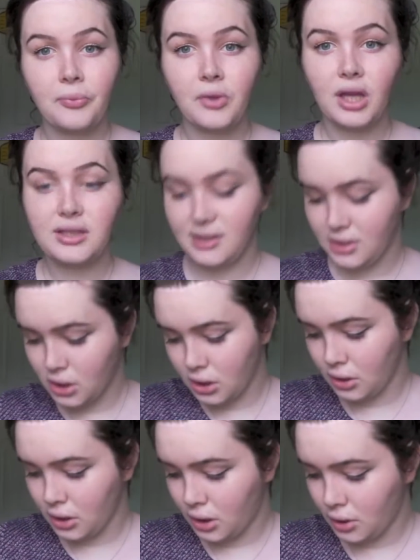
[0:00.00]
because it's
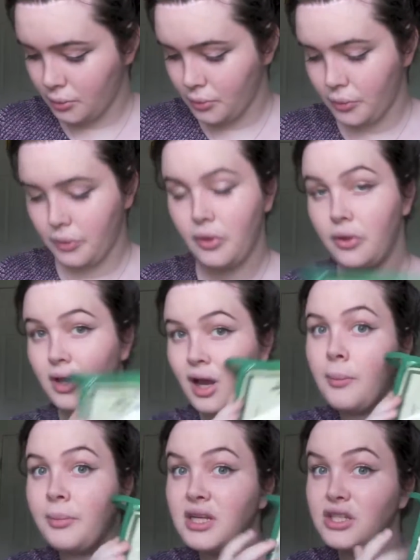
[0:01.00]
the
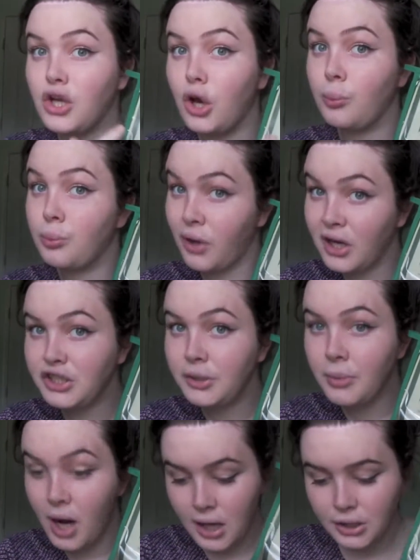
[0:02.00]
company's called
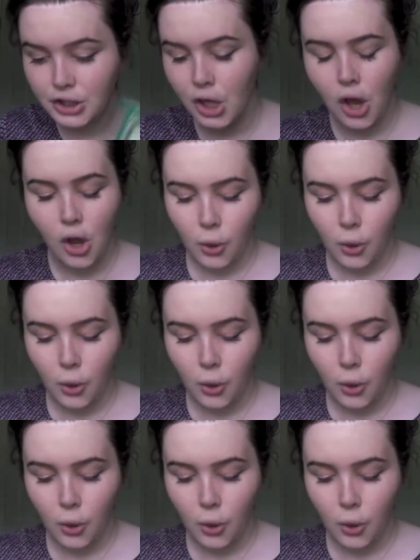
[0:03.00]
Brusybrush.